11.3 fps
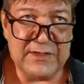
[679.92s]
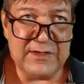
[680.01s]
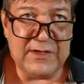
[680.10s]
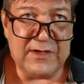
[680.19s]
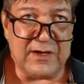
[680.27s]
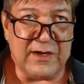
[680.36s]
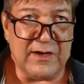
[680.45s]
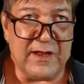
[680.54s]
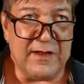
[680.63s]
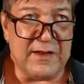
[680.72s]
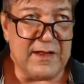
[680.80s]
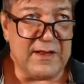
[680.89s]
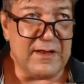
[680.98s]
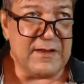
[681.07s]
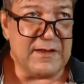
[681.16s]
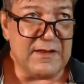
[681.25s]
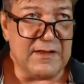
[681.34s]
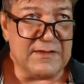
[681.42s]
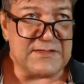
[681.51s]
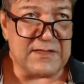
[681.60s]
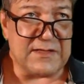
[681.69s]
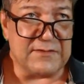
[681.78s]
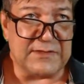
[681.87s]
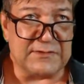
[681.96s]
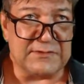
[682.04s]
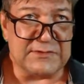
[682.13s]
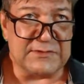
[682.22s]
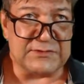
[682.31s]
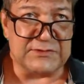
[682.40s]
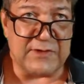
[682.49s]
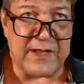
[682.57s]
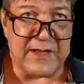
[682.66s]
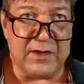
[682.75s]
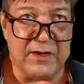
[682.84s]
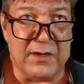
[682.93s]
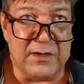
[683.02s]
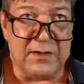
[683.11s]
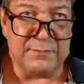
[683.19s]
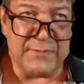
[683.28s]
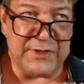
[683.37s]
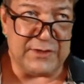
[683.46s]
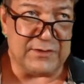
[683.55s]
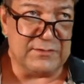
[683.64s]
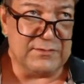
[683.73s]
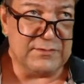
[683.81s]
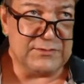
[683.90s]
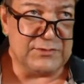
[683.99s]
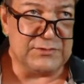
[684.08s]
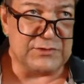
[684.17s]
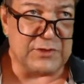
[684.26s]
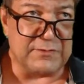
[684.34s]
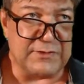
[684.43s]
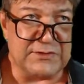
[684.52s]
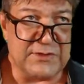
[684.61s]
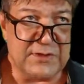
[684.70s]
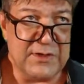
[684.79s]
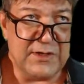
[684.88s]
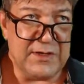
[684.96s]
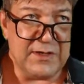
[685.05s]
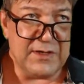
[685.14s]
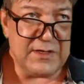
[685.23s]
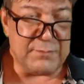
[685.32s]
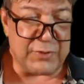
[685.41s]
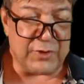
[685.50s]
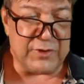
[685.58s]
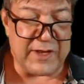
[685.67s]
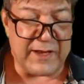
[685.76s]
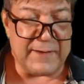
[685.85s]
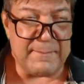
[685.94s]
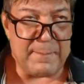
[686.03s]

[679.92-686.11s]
All right, salad and ice cream is close to zero at a mere 2 servings per day.